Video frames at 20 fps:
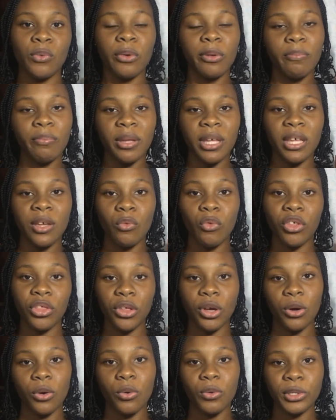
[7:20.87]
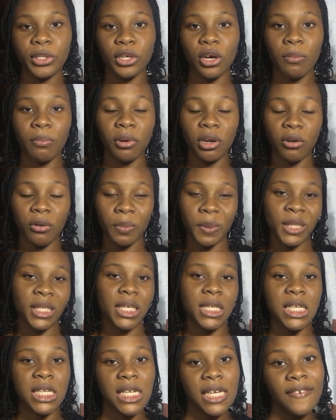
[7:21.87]
will be with your host company
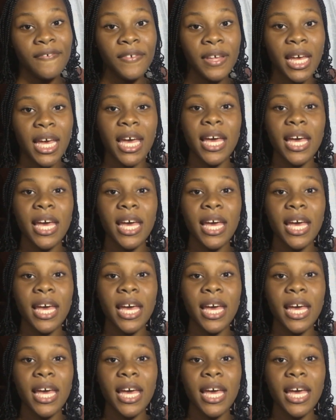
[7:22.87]
representative.